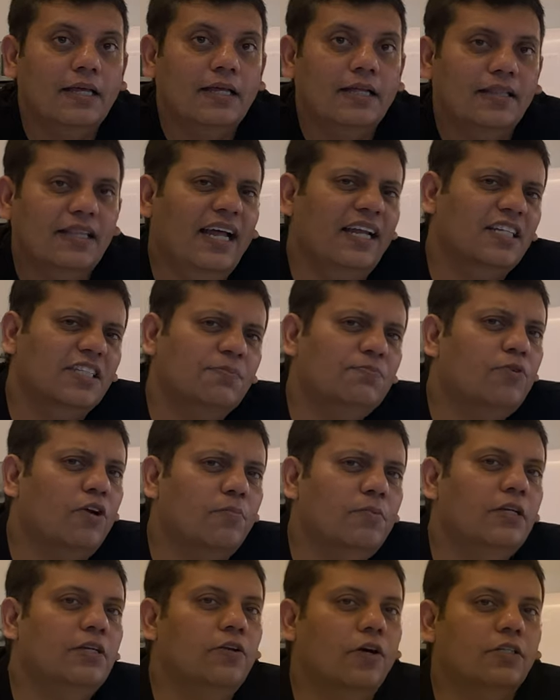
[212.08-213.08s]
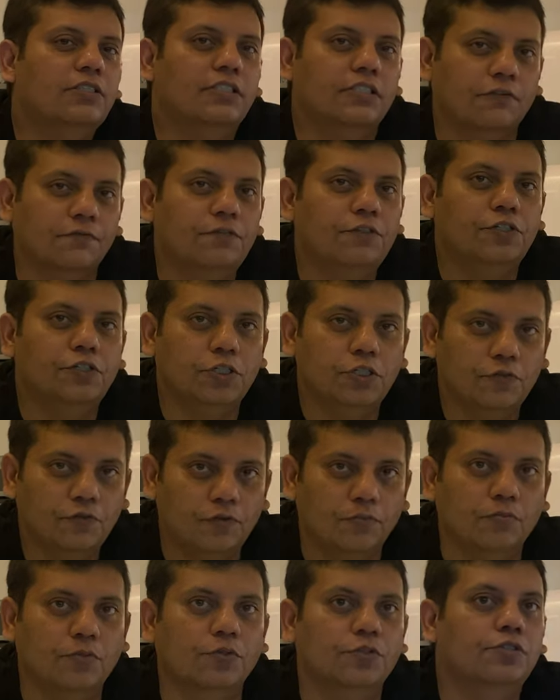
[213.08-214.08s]
That is probably not sufficient
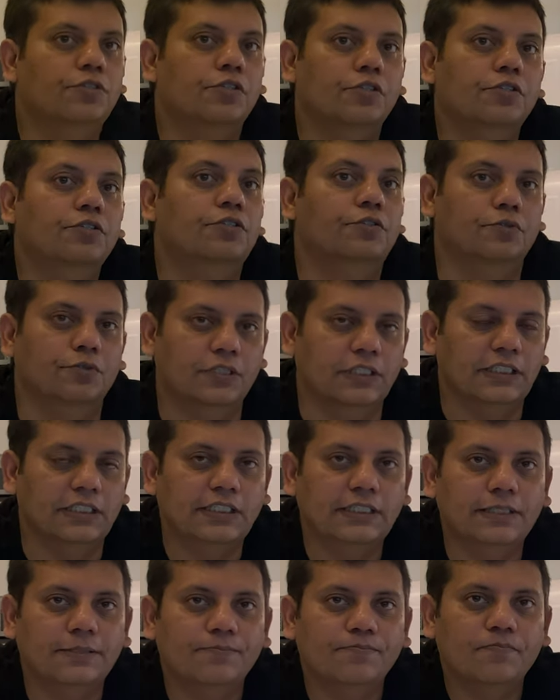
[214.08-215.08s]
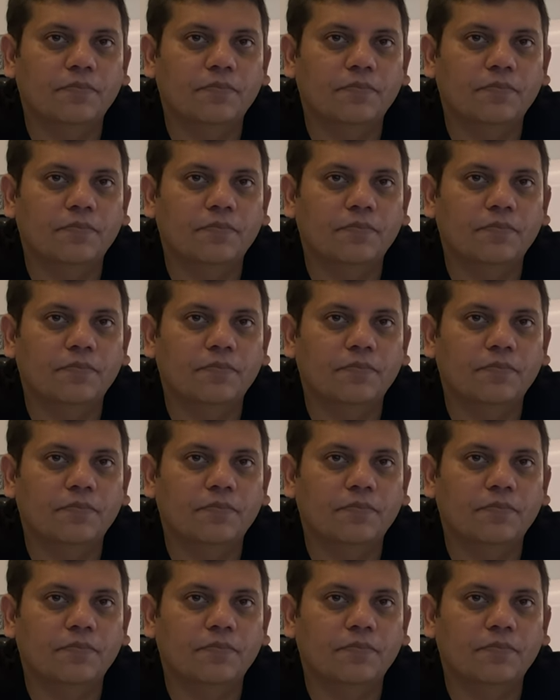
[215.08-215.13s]
for most users.